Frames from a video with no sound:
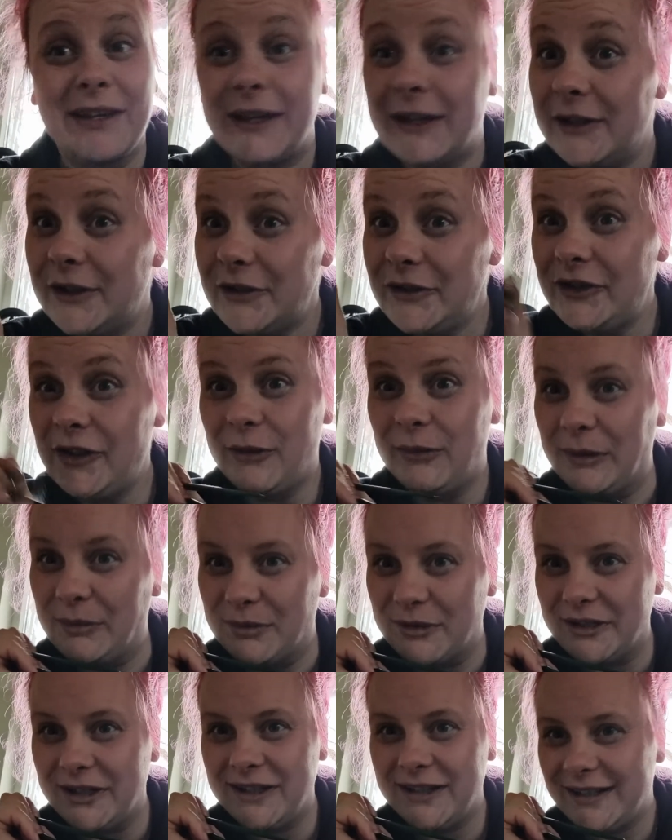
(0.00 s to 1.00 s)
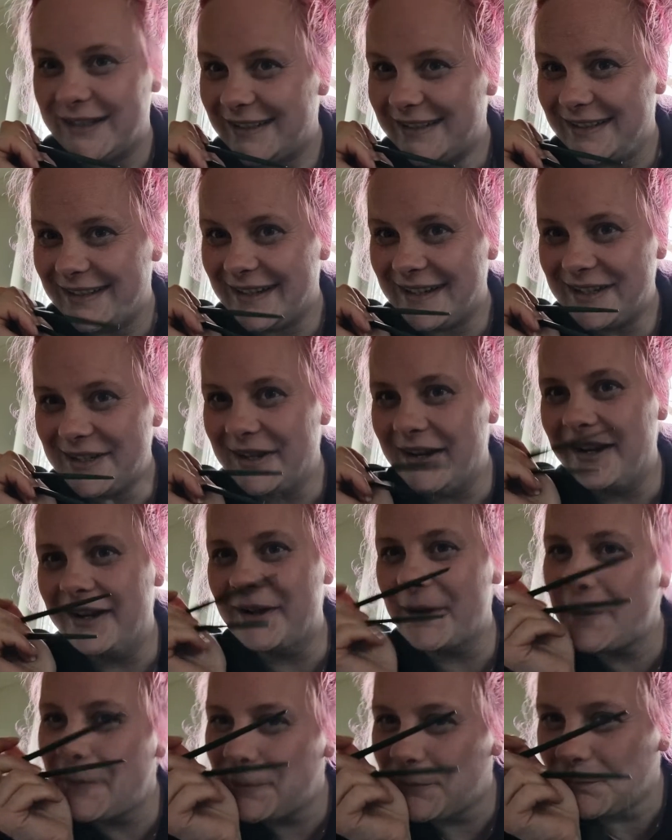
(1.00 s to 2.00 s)
You saw me put it in there.
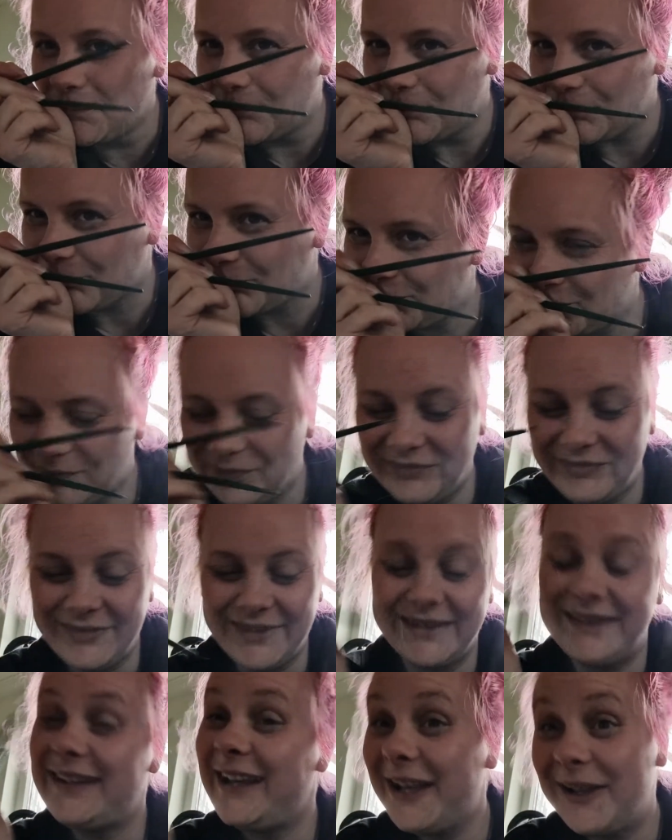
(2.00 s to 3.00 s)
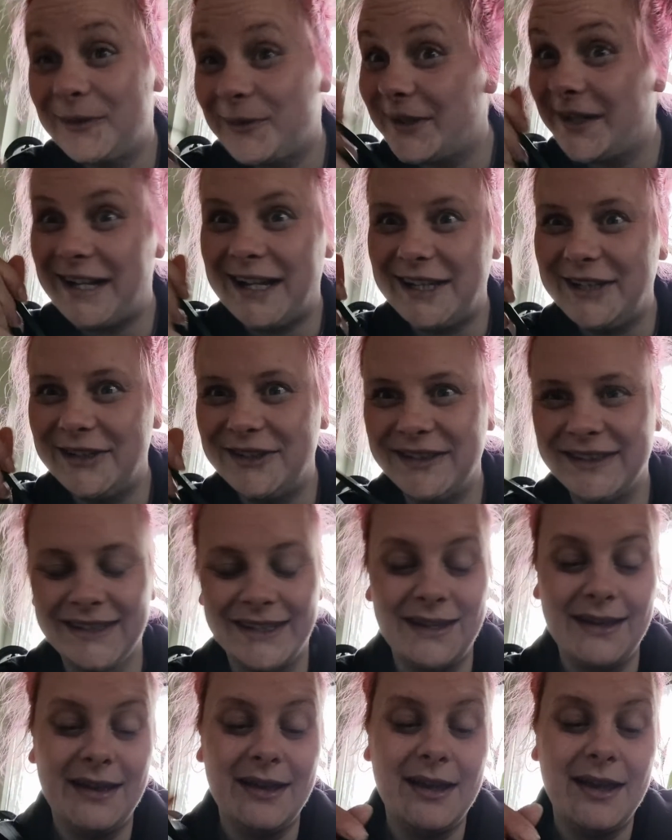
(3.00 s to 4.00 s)
That's what I use.
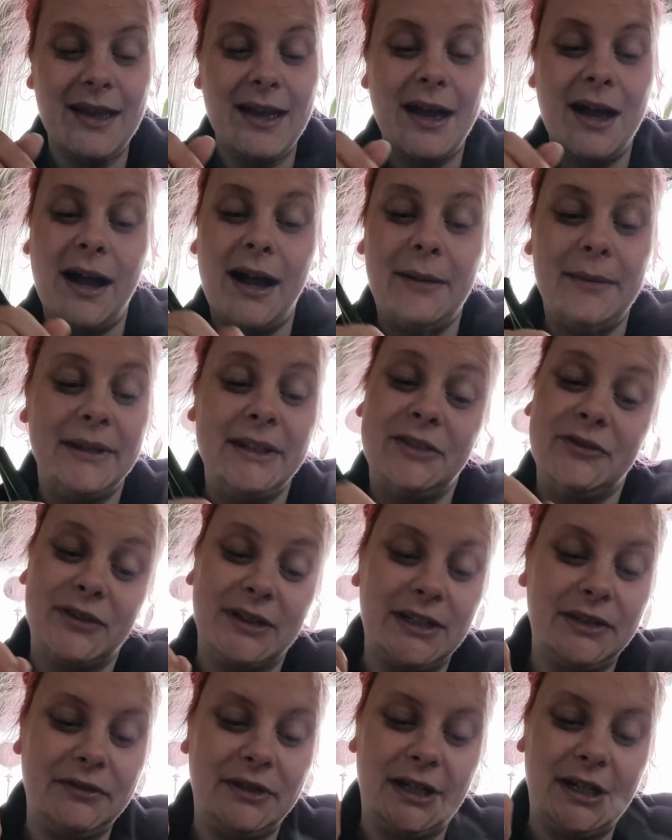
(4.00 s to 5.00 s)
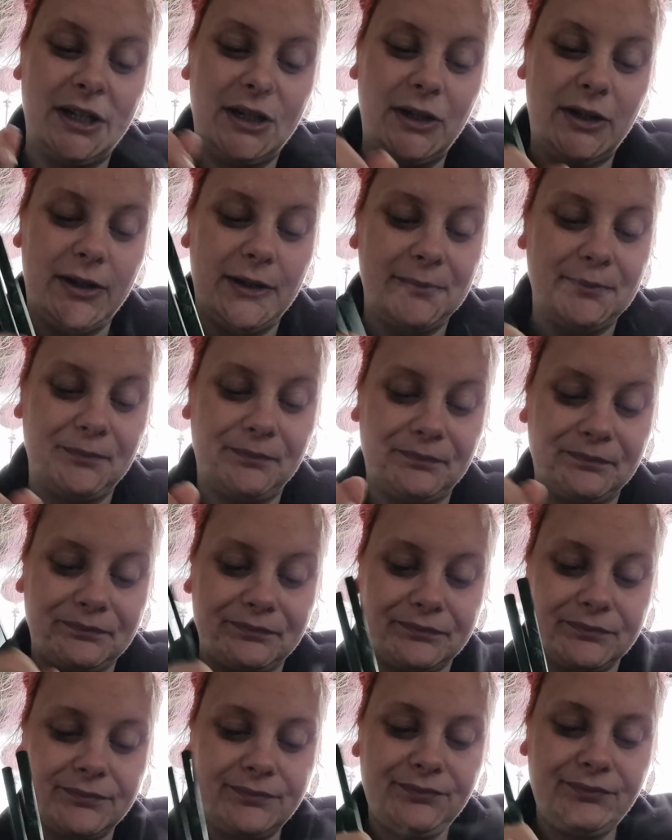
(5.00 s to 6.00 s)
It's really, really good.
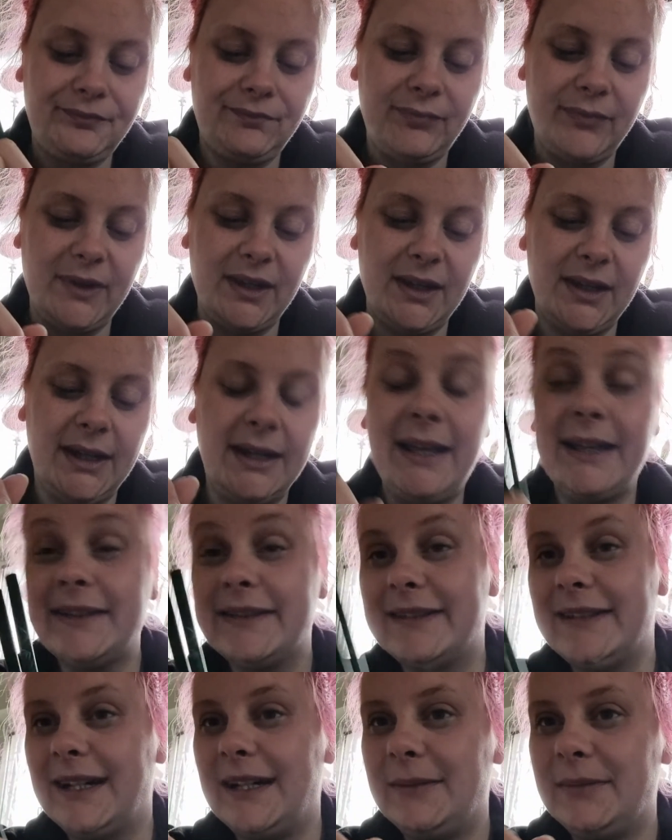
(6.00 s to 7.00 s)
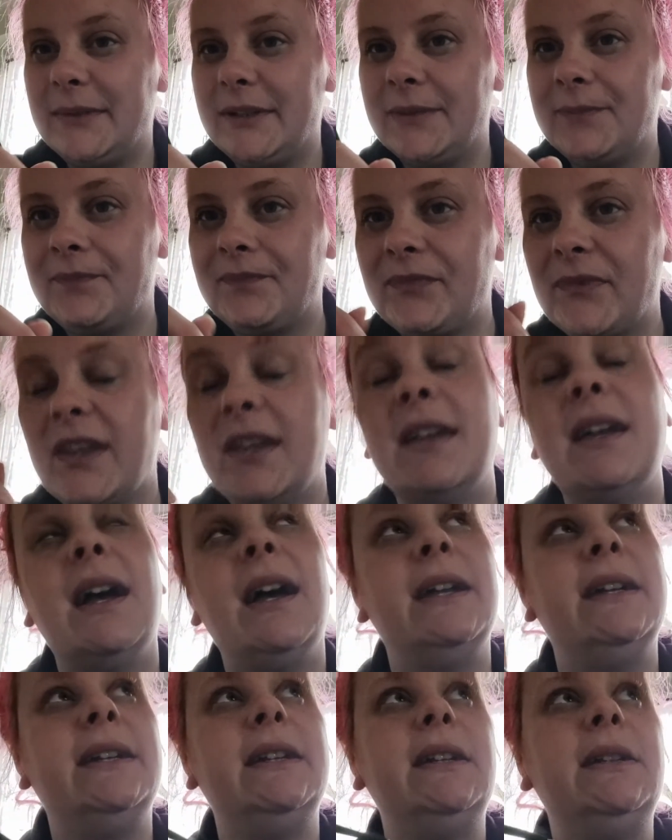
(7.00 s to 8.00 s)
It has that.
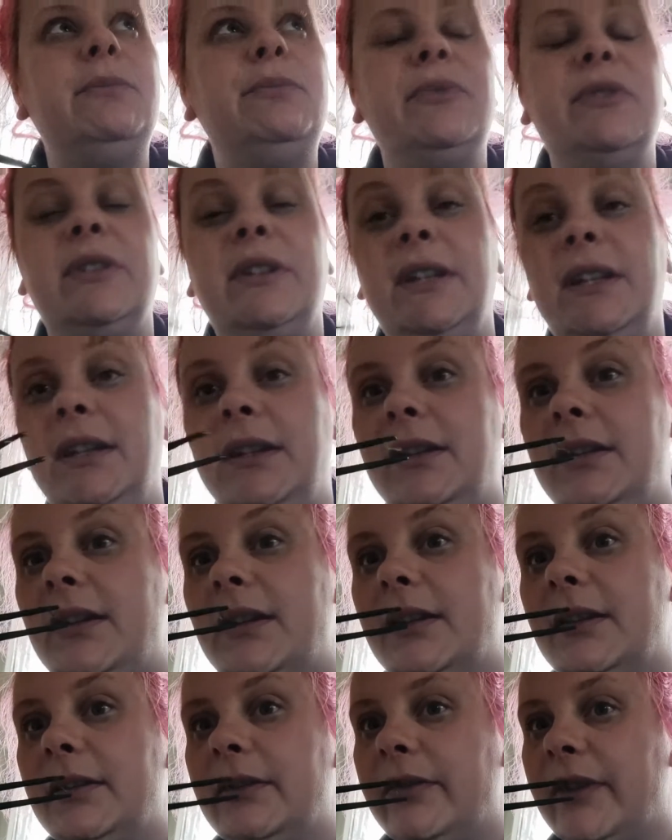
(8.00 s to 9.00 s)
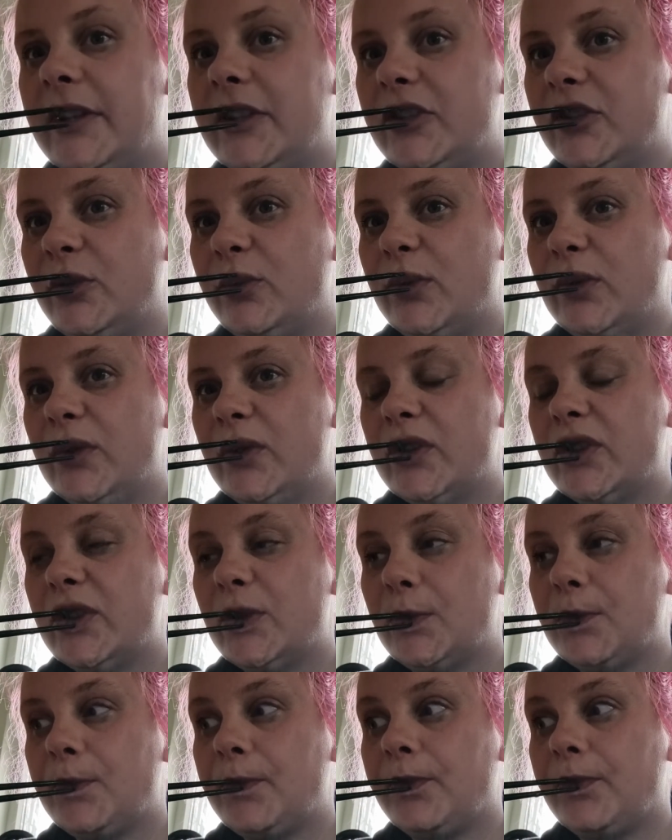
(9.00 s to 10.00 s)
I didn't put in the vegetables,
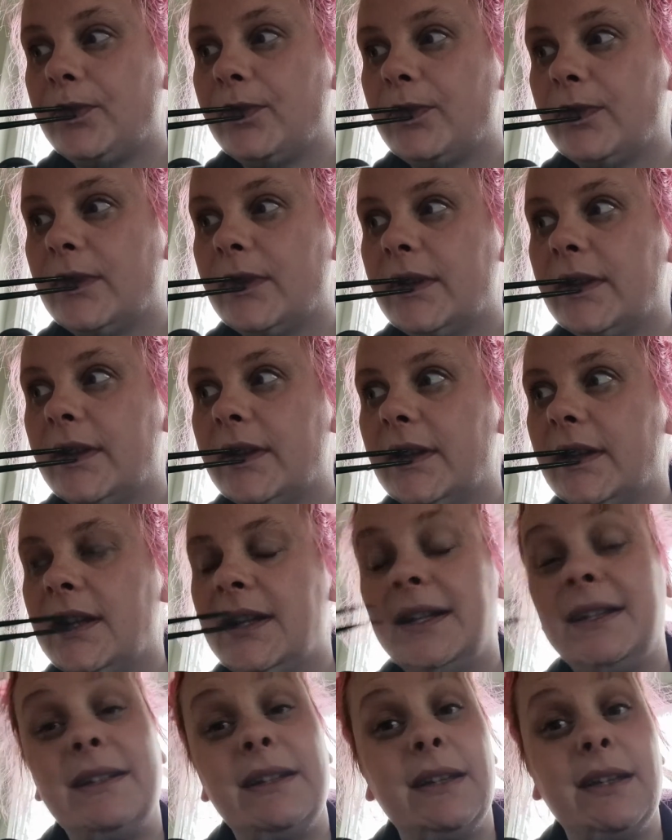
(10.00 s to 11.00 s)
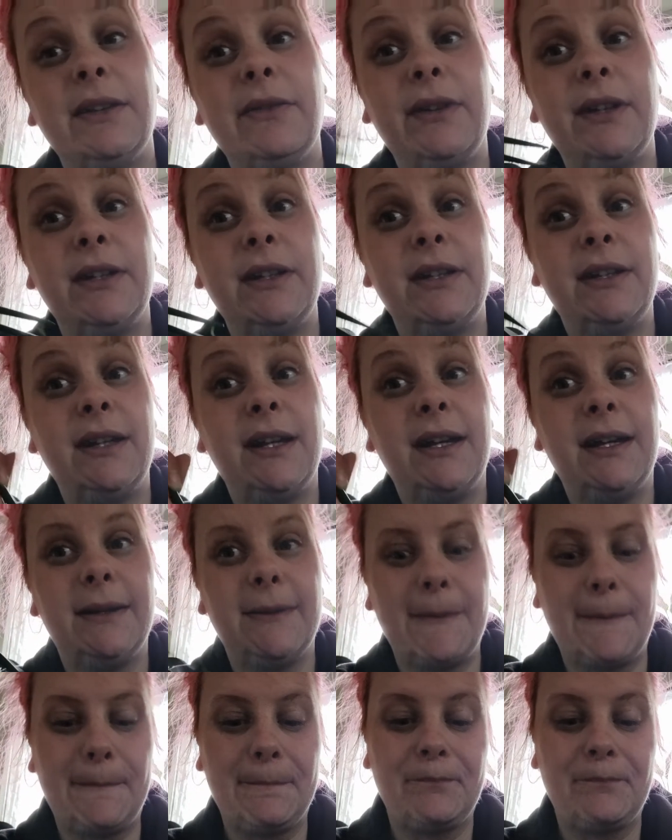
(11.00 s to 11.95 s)
and I think if I did that,